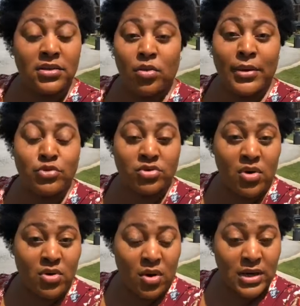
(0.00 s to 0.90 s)
Oh, I'm just
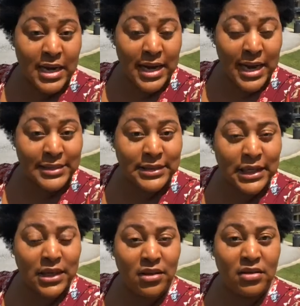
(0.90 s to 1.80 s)
going to call it like I
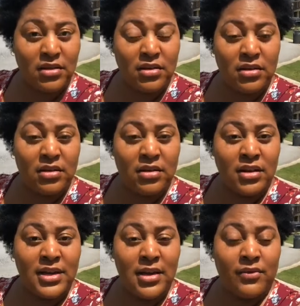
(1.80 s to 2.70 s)
see it.
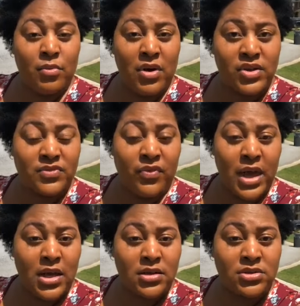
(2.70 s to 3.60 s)
I never was
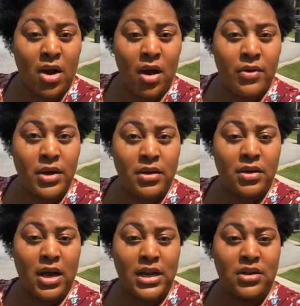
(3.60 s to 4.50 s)
fake. Sorry.
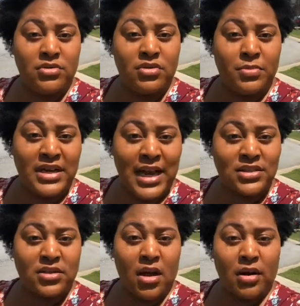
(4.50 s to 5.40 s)
Hallelujah, but not
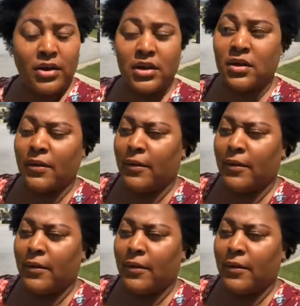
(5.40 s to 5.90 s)
sorry.